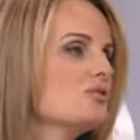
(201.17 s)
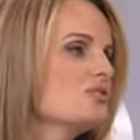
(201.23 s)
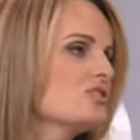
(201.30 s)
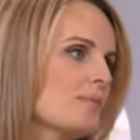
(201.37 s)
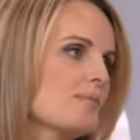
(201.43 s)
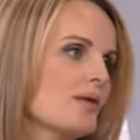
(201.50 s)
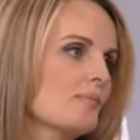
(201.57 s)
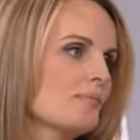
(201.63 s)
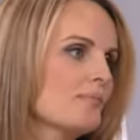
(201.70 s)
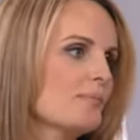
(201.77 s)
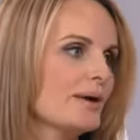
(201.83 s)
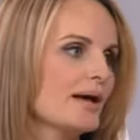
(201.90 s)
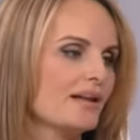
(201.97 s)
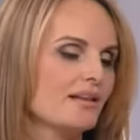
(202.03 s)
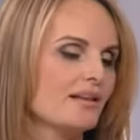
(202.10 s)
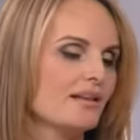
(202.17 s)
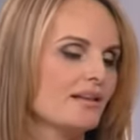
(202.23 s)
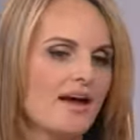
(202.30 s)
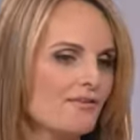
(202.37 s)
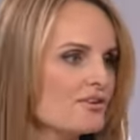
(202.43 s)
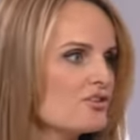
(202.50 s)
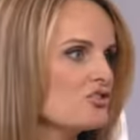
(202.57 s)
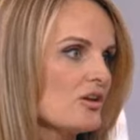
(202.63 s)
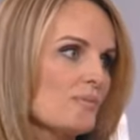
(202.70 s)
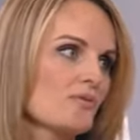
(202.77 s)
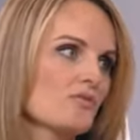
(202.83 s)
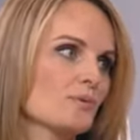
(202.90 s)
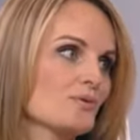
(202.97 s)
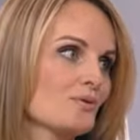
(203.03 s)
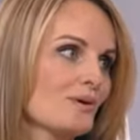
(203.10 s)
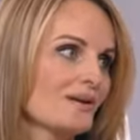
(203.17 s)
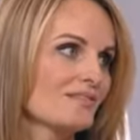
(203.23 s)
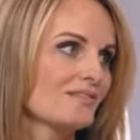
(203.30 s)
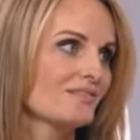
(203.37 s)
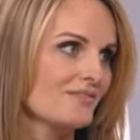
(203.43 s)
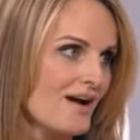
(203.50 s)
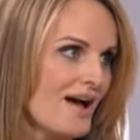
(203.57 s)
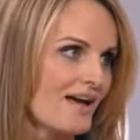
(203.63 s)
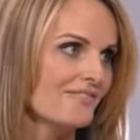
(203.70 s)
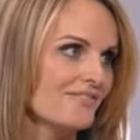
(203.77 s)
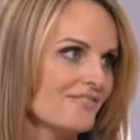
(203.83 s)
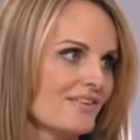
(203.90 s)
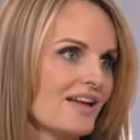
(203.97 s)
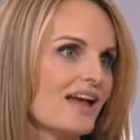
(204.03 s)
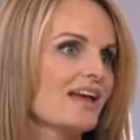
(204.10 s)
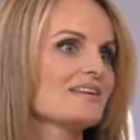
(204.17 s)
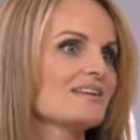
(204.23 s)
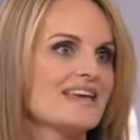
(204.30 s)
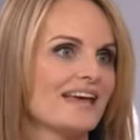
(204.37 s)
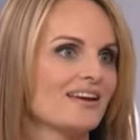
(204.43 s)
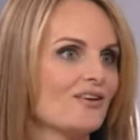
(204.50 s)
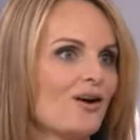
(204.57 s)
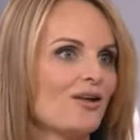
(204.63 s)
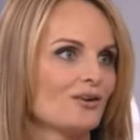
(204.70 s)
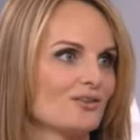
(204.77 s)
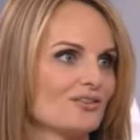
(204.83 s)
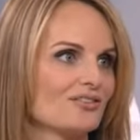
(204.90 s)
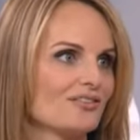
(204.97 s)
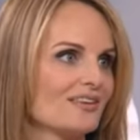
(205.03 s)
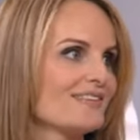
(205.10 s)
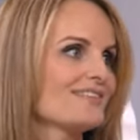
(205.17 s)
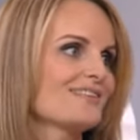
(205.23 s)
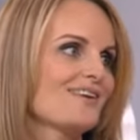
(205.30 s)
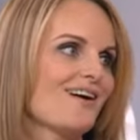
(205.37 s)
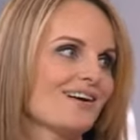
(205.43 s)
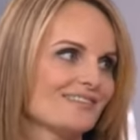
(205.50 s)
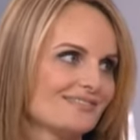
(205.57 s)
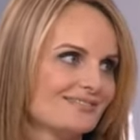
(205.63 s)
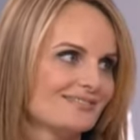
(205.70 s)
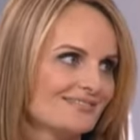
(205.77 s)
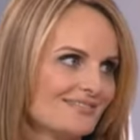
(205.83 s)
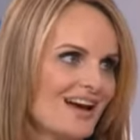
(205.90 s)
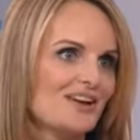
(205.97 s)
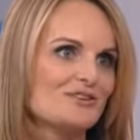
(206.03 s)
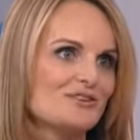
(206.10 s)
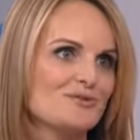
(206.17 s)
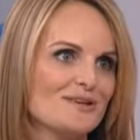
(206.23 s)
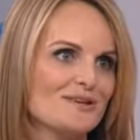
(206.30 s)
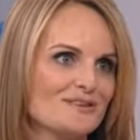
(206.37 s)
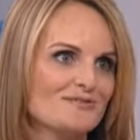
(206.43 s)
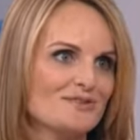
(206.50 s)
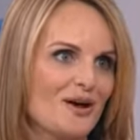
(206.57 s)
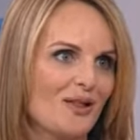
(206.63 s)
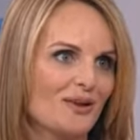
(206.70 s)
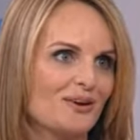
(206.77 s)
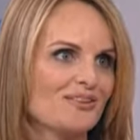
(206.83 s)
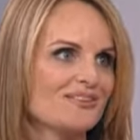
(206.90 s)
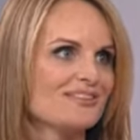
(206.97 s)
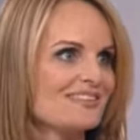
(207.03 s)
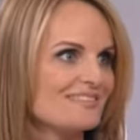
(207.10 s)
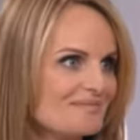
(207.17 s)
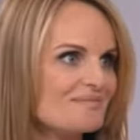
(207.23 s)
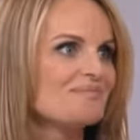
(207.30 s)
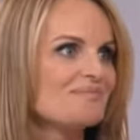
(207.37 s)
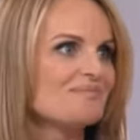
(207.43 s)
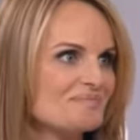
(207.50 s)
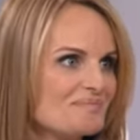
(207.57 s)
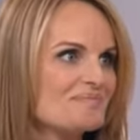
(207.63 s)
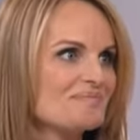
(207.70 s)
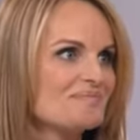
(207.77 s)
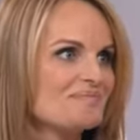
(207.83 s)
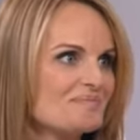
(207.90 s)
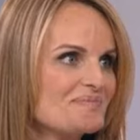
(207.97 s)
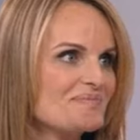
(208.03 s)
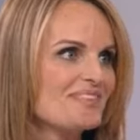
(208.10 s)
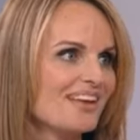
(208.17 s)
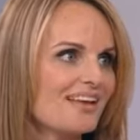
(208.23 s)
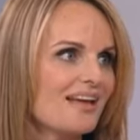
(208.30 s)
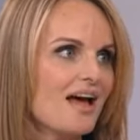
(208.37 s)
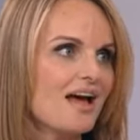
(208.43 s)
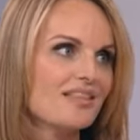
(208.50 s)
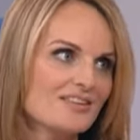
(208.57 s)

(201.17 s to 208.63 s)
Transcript: You do tip them, but the average tip is between $5 and $10. It's not hundreds of dollars. You don't have to throw 50s and hundreds at them.